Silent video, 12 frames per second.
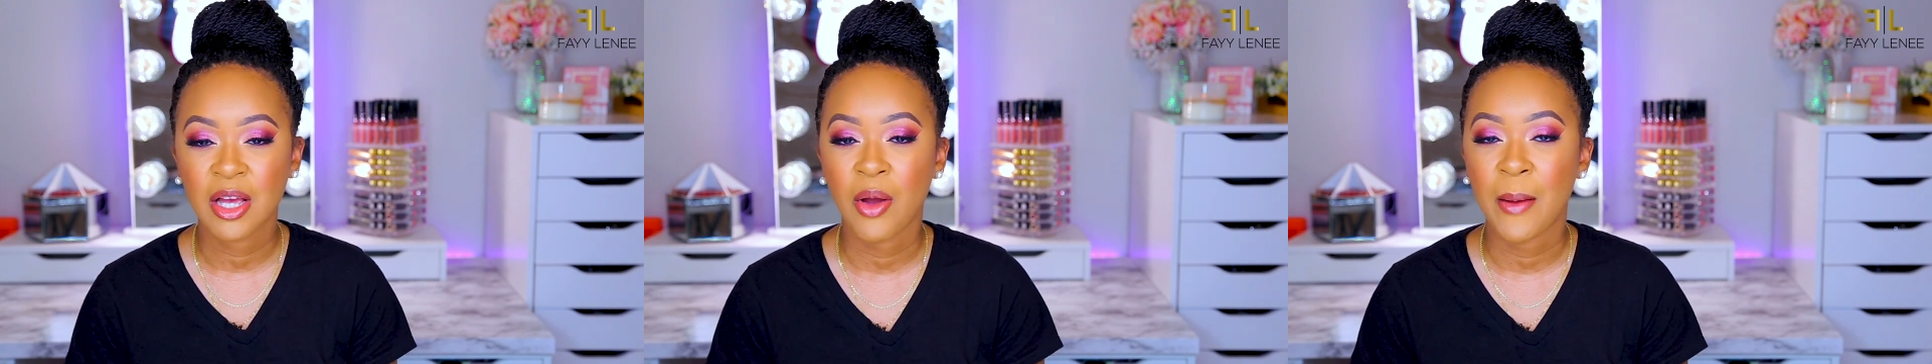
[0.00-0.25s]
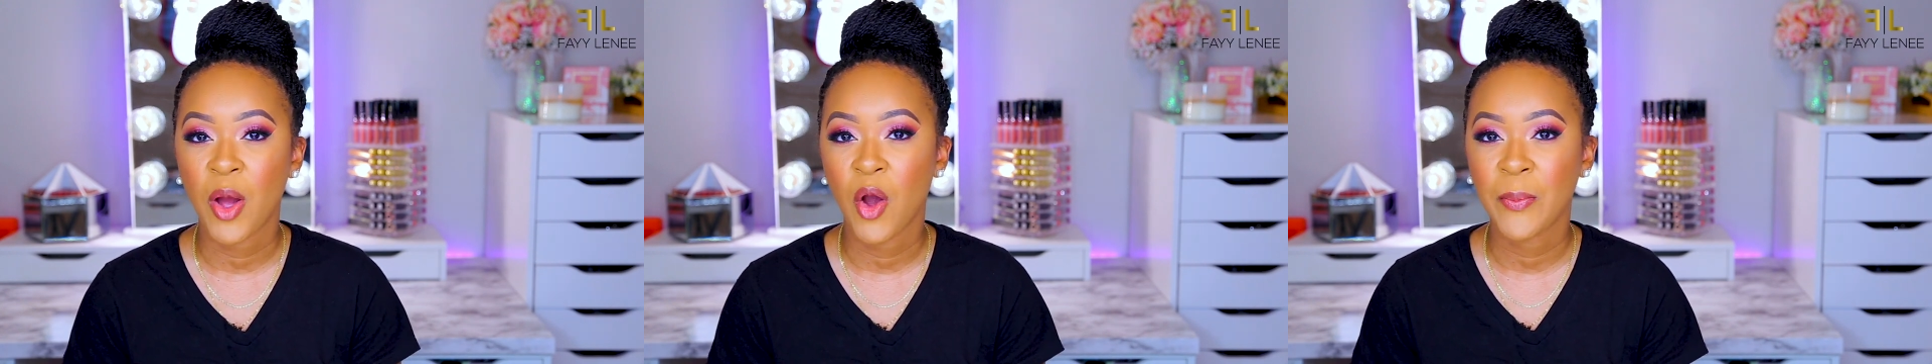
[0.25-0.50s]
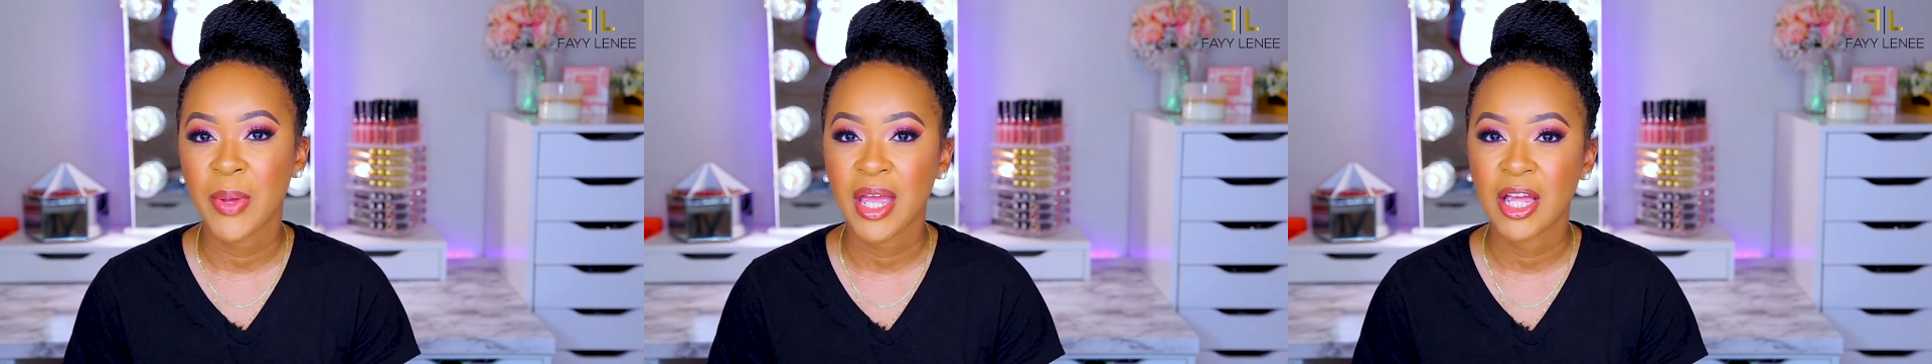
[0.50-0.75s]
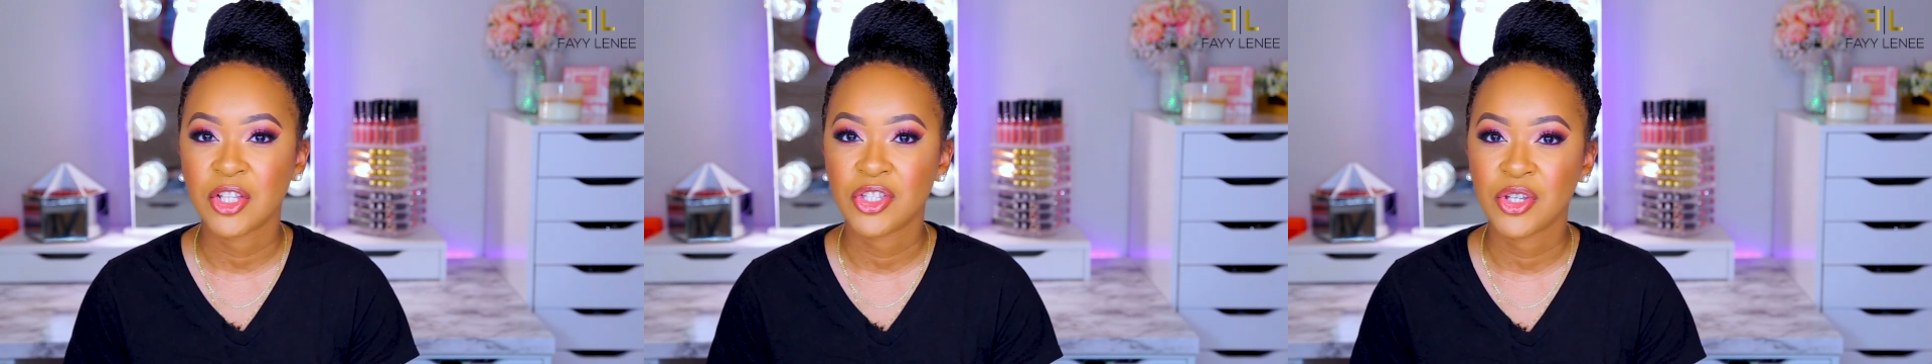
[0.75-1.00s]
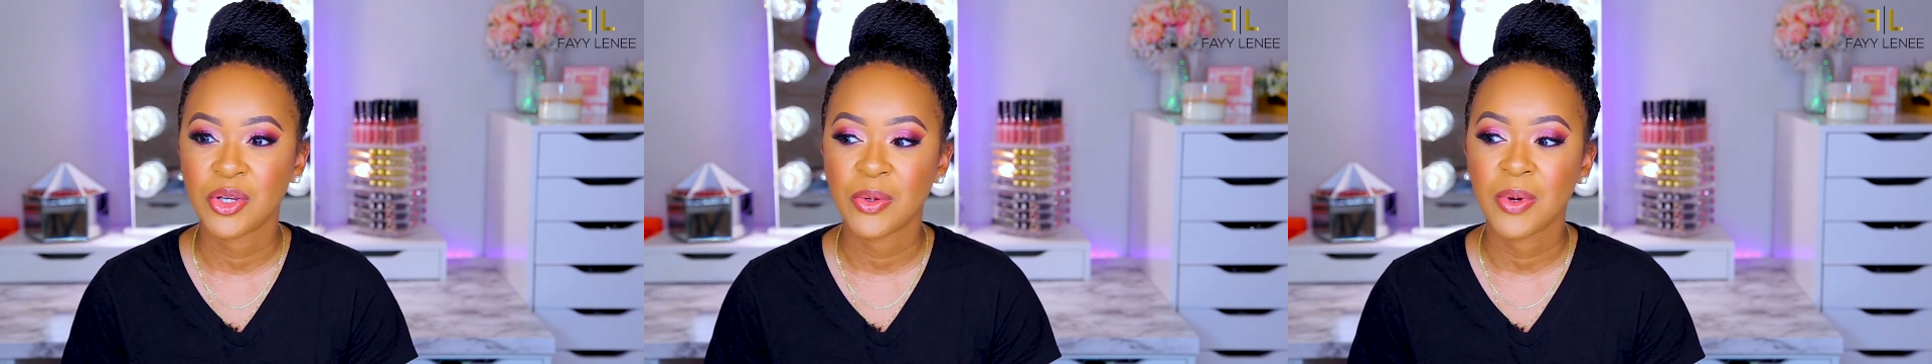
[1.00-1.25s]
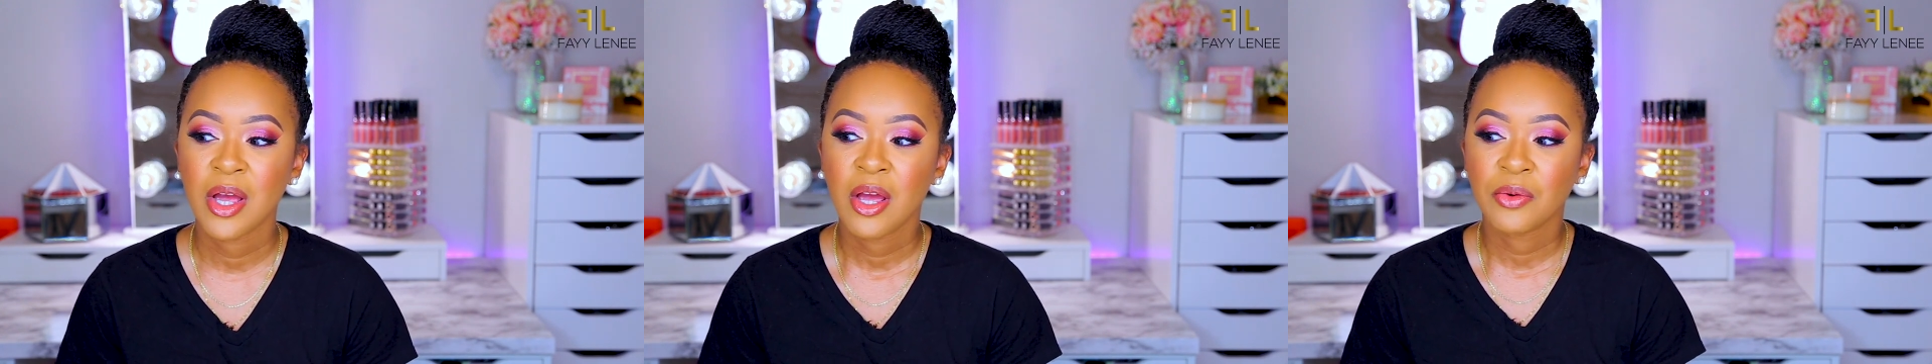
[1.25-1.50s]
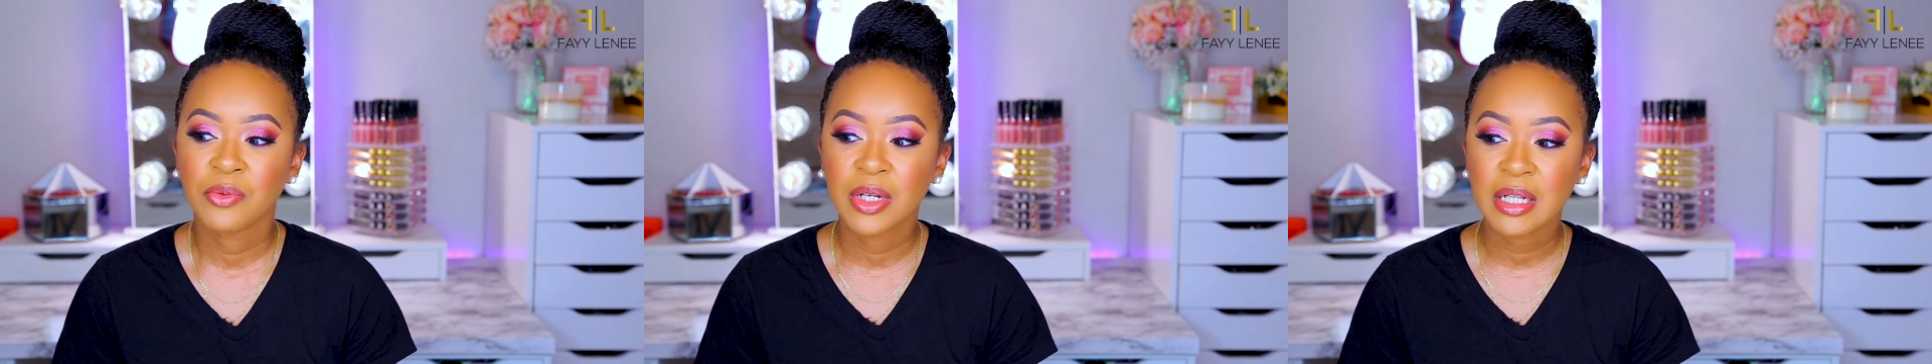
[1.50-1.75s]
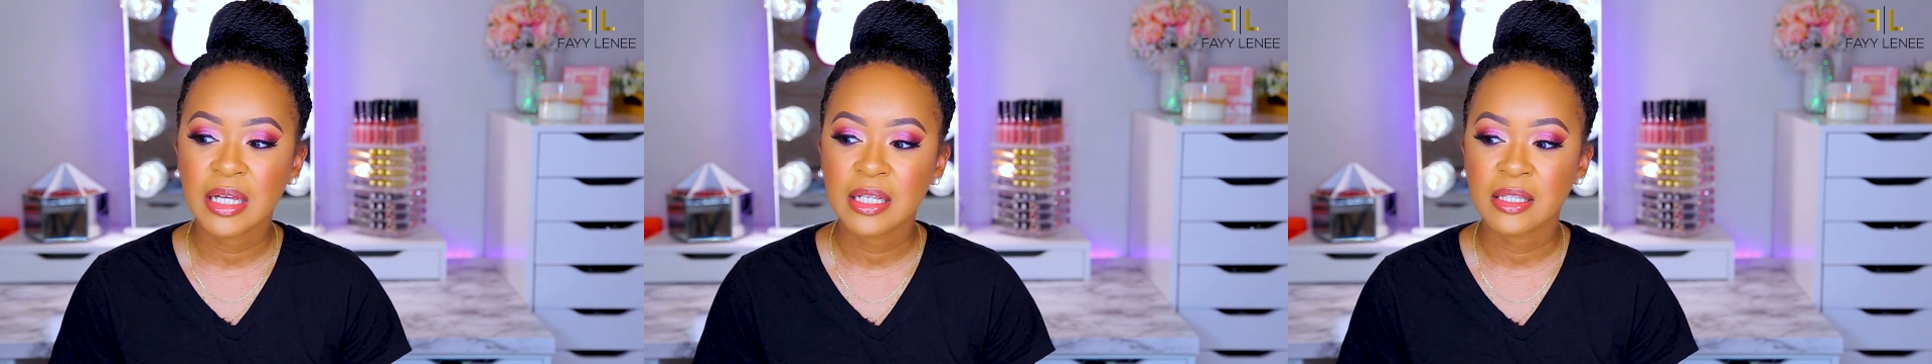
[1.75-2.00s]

So I'm hoping to really